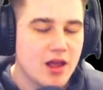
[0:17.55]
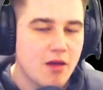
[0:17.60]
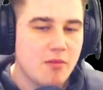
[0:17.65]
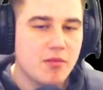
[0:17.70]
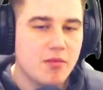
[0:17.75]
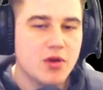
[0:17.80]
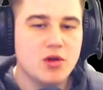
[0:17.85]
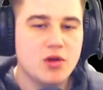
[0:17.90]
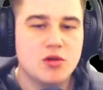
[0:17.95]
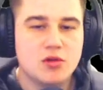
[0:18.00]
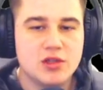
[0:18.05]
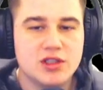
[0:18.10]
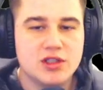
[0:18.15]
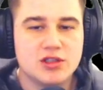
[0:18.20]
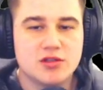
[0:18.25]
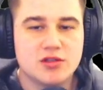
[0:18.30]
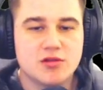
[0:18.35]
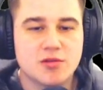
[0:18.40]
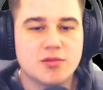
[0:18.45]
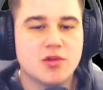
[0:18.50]
put it all into
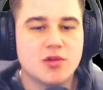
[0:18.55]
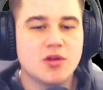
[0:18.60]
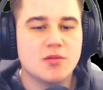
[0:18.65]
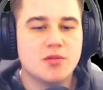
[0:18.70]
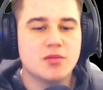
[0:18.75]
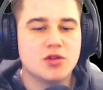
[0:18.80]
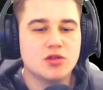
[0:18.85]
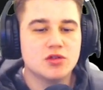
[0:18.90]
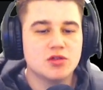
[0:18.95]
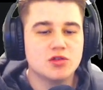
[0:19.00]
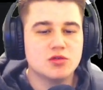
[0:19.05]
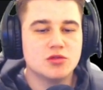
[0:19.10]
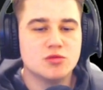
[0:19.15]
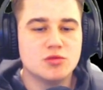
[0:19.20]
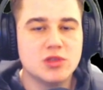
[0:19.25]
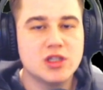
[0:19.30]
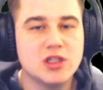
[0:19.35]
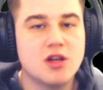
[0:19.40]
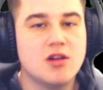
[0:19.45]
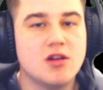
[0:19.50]
crypto, because
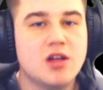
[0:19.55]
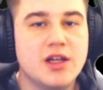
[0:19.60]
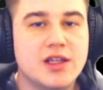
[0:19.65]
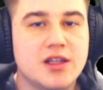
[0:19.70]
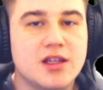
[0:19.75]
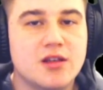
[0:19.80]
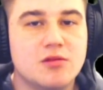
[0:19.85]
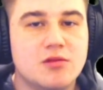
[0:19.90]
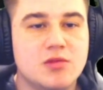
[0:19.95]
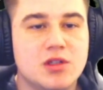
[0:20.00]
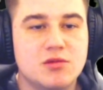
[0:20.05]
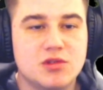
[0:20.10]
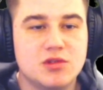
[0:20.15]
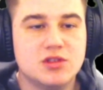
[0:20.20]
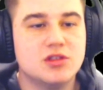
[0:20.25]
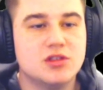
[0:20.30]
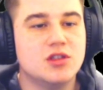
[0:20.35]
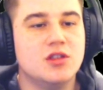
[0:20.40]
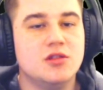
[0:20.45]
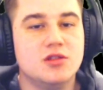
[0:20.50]
we don't like it. We want
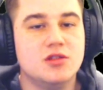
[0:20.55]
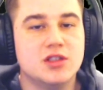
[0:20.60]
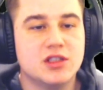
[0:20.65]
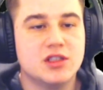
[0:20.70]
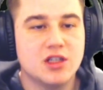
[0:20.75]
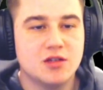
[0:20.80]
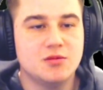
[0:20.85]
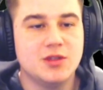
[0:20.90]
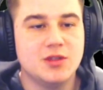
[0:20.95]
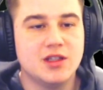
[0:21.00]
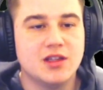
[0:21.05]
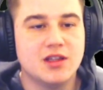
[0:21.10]
to lose it, don't we?